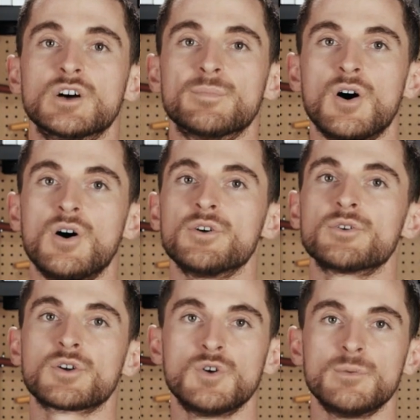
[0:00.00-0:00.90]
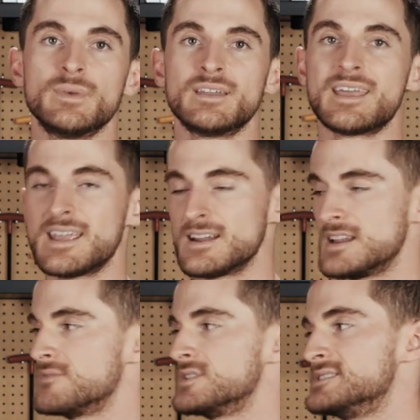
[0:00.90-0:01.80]
up all your equipment, and
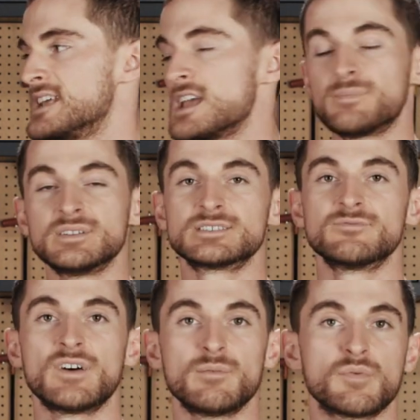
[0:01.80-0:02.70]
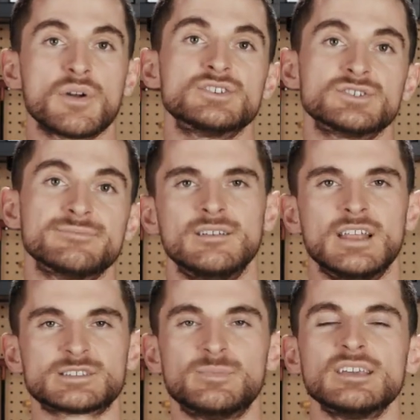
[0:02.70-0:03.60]
it even dampens vibration.
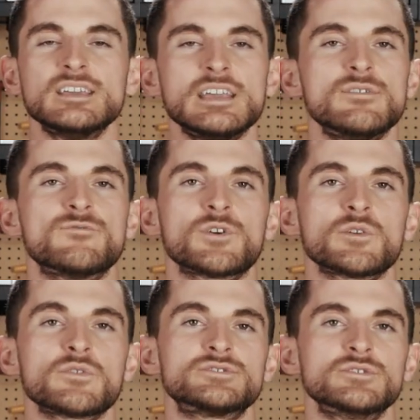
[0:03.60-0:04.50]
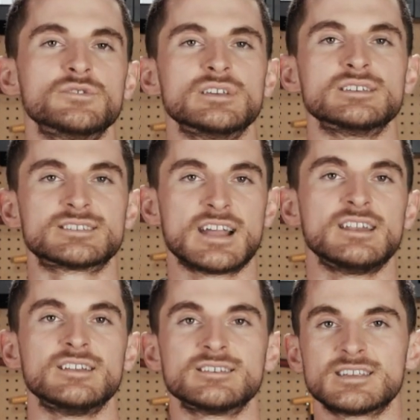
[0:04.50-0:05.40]
Now, speaking even further to the
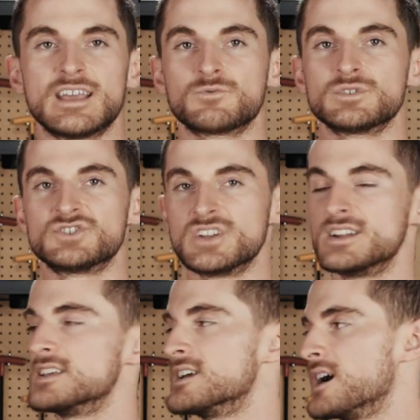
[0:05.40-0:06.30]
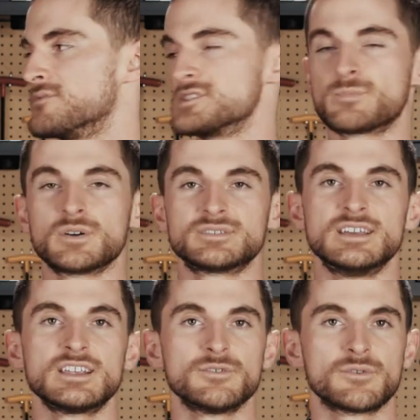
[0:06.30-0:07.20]
steadiness and rigidity of this
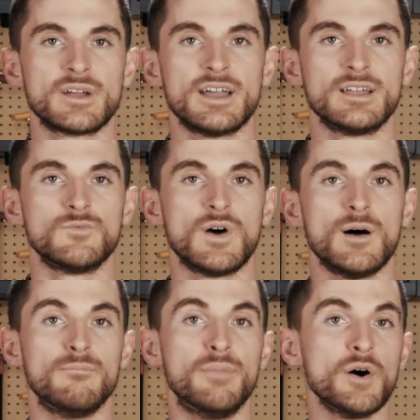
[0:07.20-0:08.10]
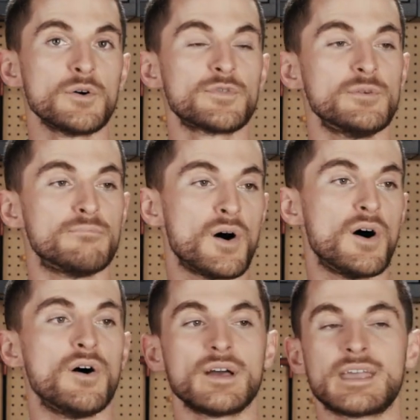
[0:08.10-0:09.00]
particular head, while both the
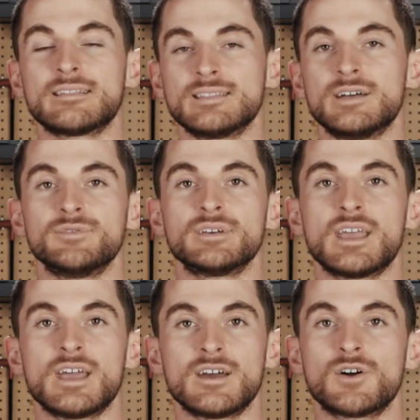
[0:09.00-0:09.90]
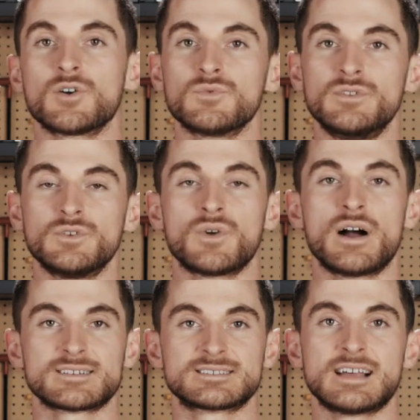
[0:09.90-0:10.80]
ball and leveling head are really
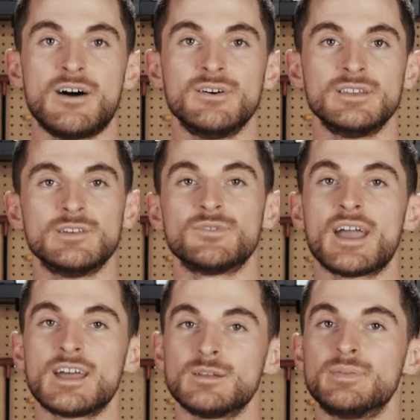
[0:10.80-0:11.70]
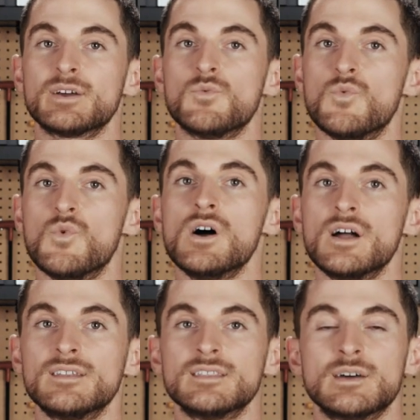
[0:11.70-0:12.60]
rock solid, if I had to pick
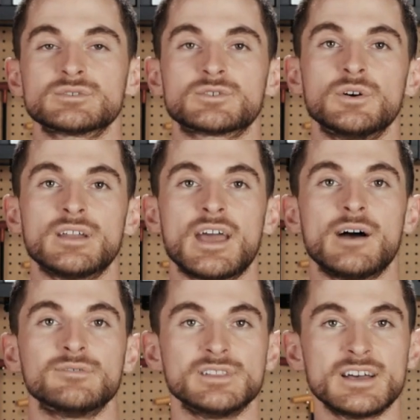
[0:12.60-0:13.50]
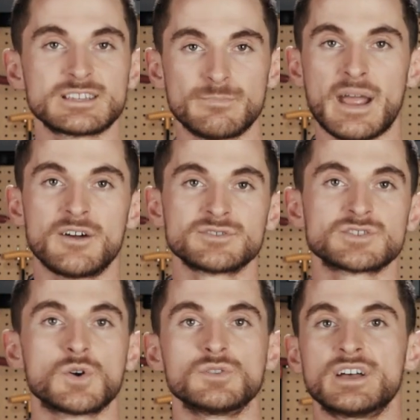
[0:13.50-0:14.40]
one that was going to have less
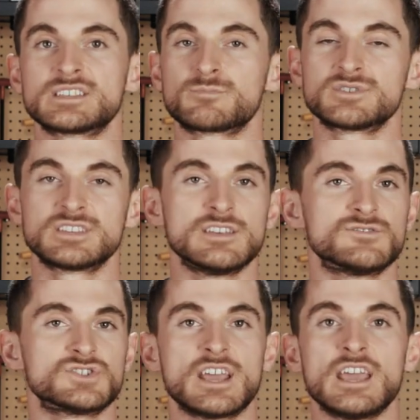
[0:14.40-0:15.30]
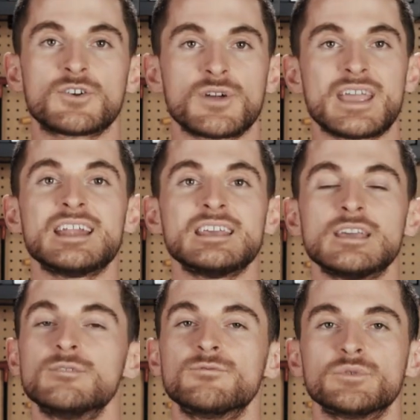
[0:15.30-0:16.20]
bounce or less perceived shake or
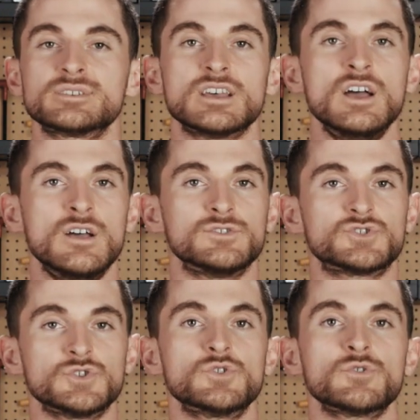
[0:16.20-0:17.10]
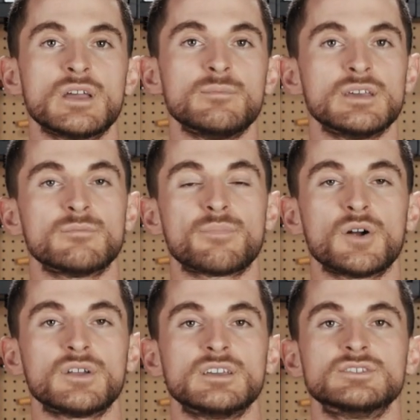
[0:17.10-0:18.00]
any influence the shooter may be
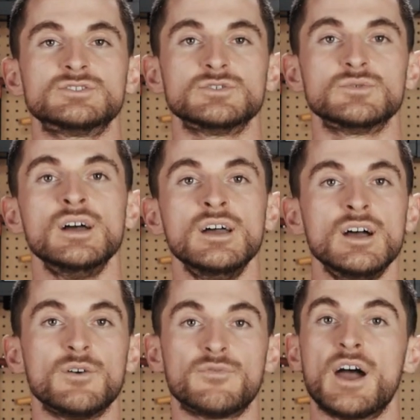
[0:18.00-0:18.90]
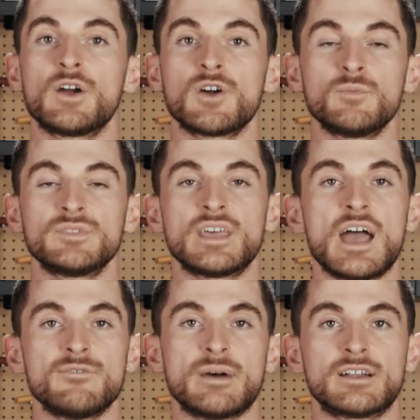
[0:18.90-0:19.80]
imparting into a firearm when they
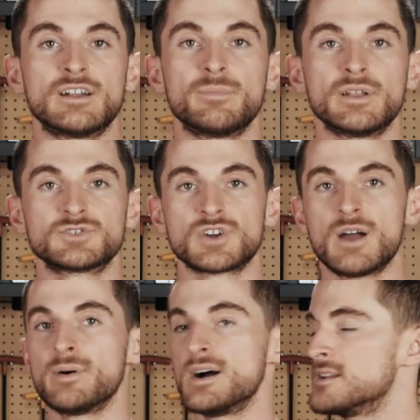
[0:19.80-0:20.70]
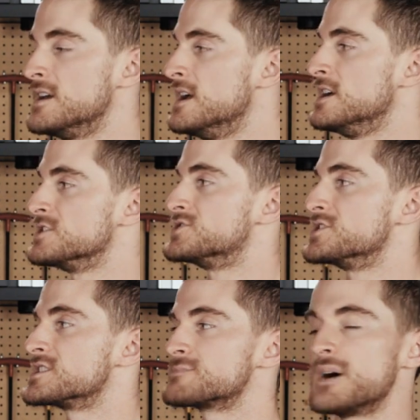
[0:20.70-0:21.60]
have it mounted up on a tripod,
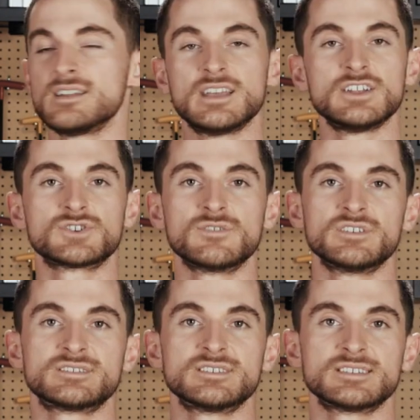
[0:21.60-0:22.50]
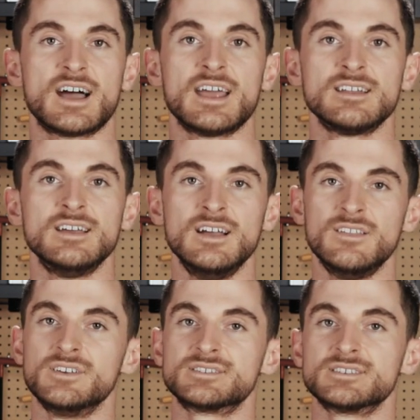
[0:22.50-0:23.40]
just by nature of this design,
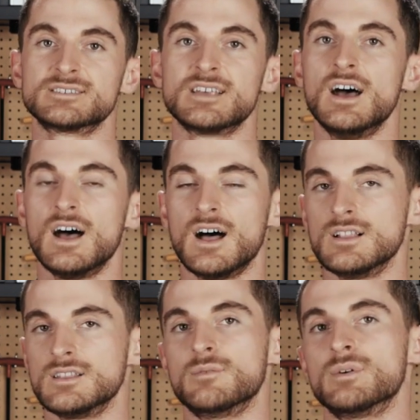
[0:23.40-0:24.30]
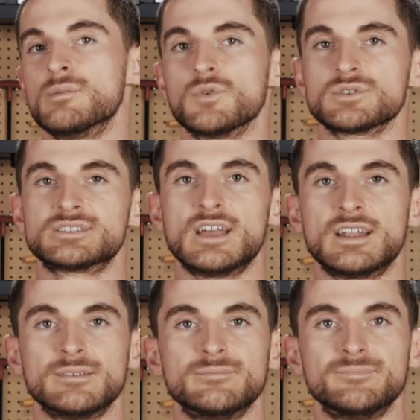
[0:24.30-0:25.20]
this is a little bit more
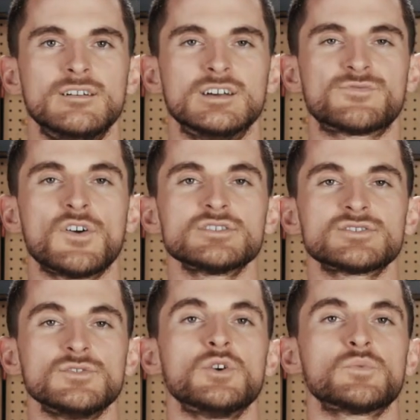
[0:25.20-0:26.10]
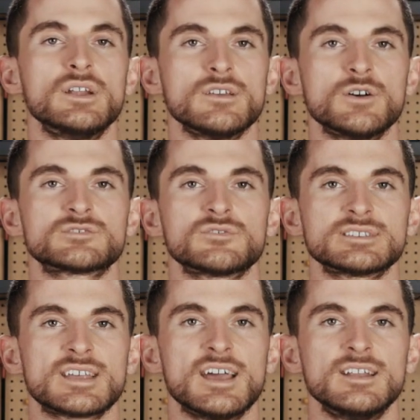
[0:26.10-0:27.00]
steady. As far as the load rating goes for
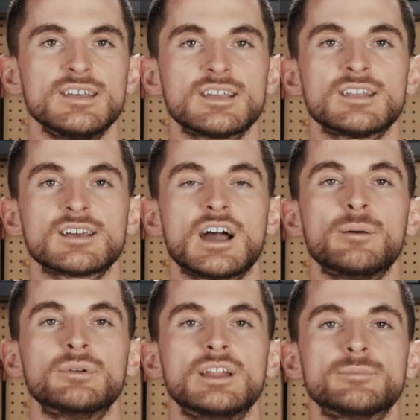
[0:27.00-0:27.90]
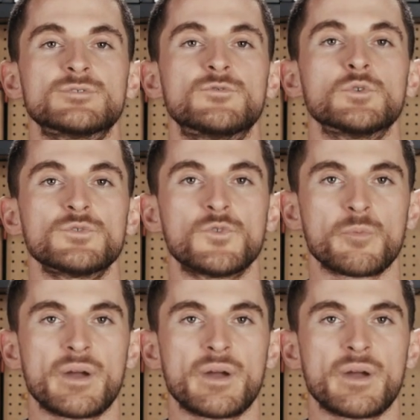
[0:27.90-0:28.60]
this head, it can accommodate up to 44